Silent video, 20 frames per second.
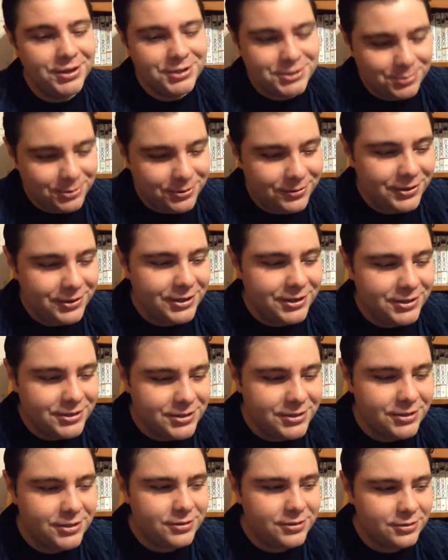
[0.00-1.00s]
this movie,
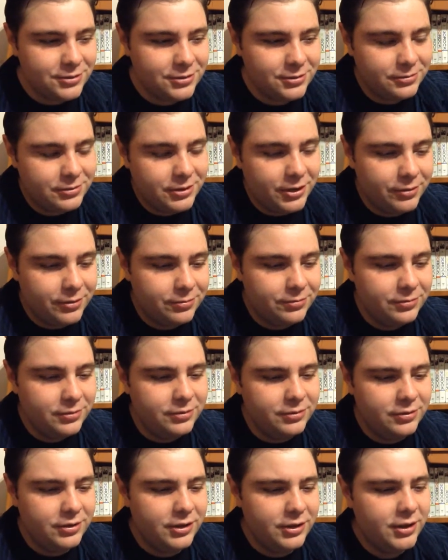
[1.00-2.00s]
he's, is, you know,
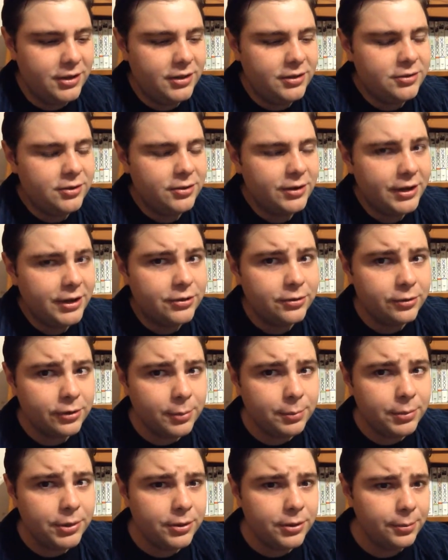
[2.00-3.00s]
turning into a
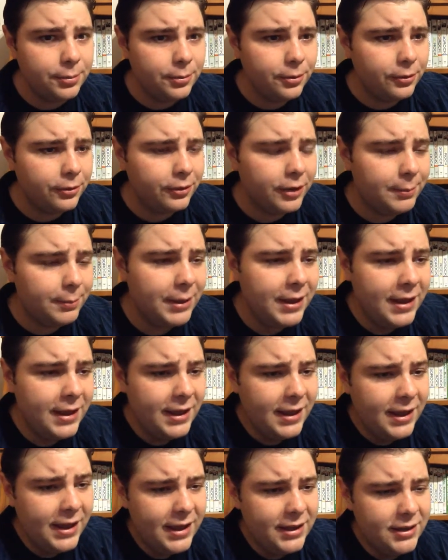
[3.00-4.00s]
computer program.
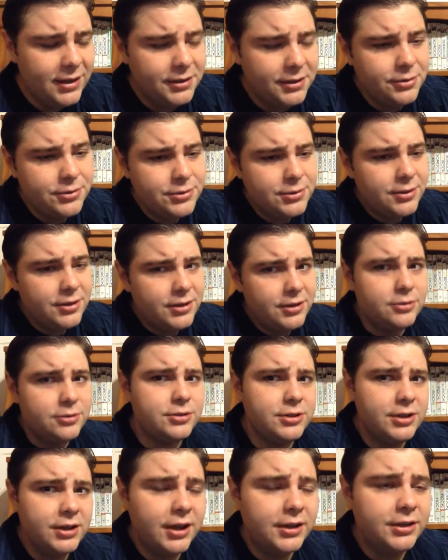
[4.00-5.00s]
And and those are the
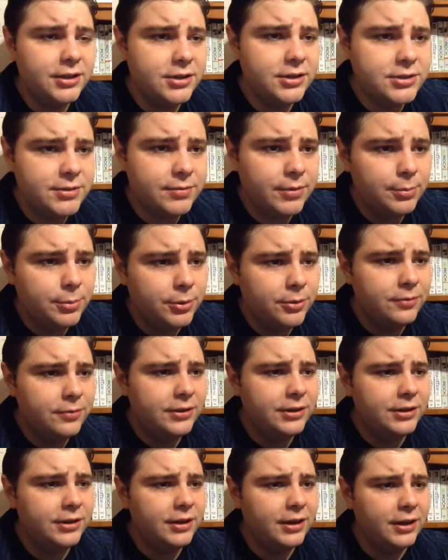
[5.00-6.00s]
interesting ideas of the
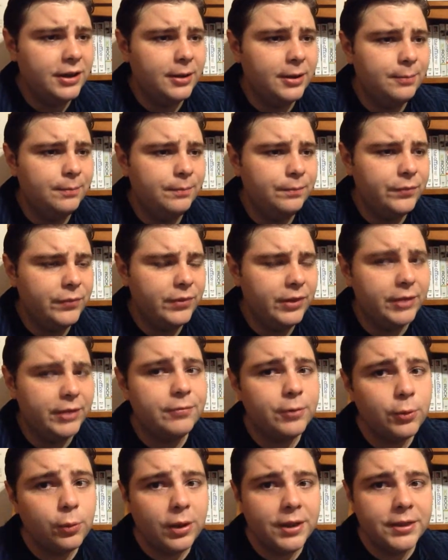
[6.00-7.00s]
movie. Um, like
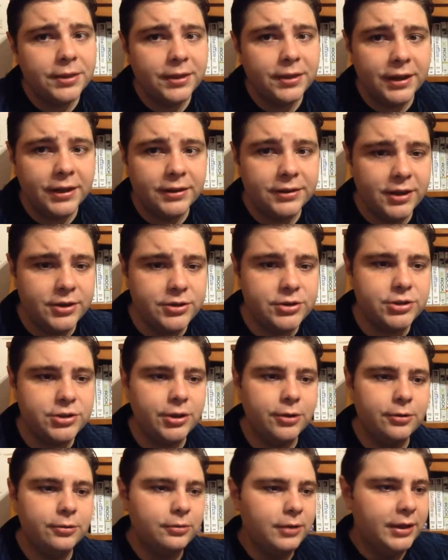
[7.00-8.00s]
for one thing, it does
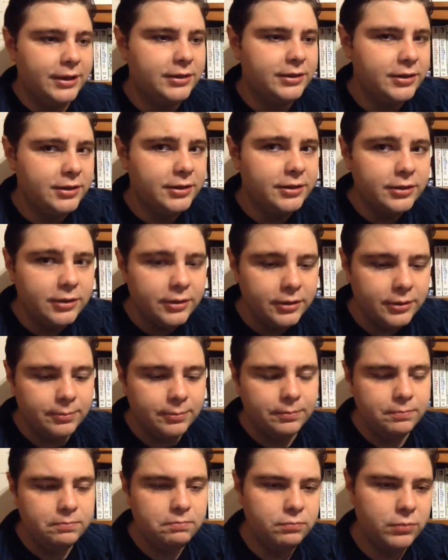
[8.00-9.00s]
show like the the
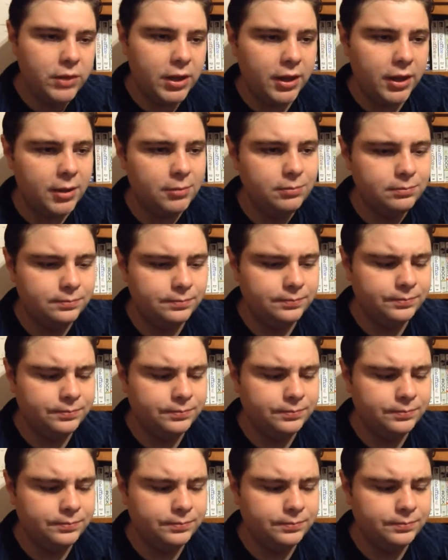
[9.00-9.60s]
uh,